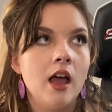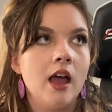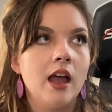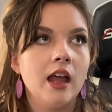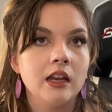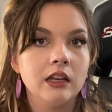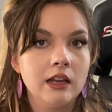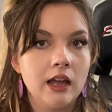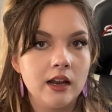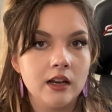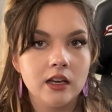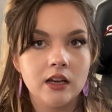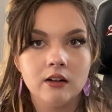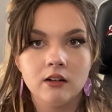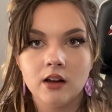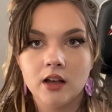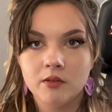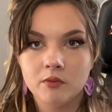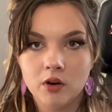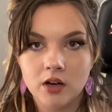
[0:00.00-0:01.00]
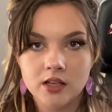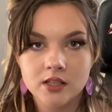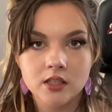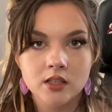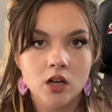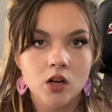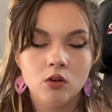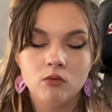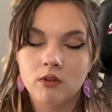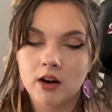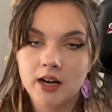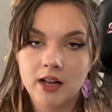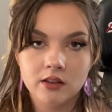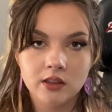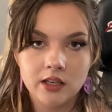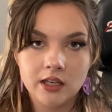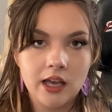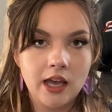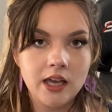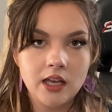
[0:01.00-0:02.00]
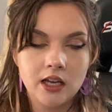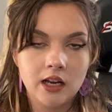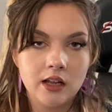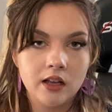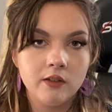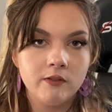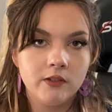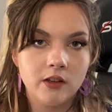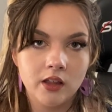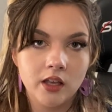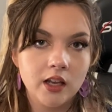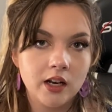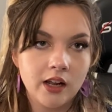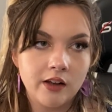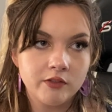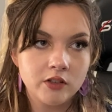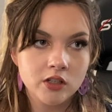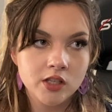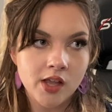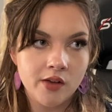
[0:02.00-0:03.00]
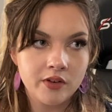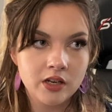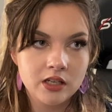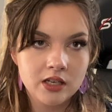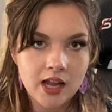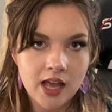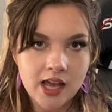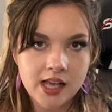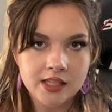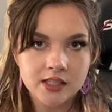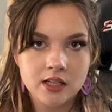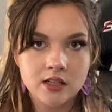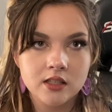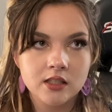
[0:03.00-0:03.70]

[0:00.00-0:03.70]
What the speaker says: and yet here I was, right out the gate, getting affiliate after 7 days, and